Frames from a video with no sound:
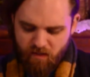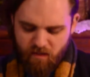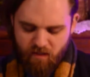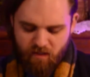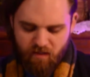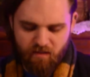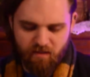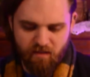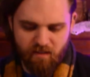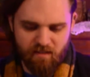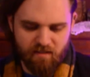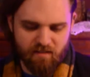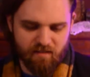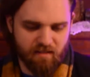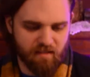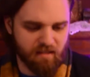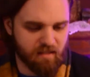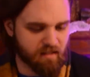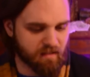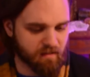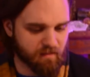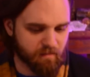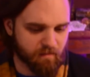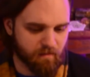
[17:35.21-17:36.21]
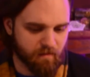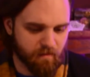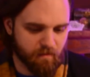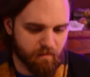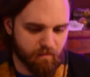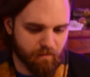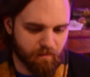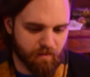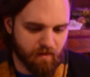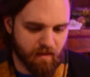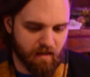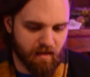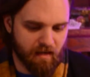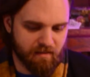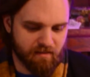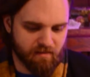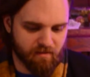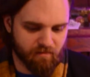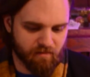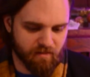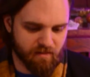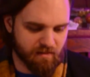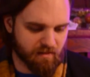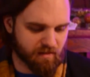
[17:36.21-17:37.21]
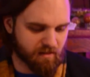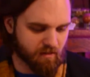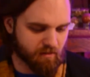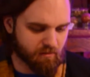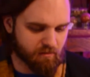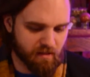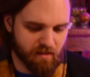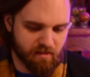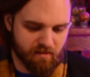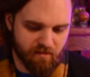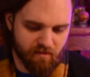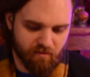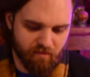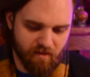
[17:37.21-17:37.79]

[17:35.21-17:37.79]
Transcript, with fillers: At least he got to visit the rest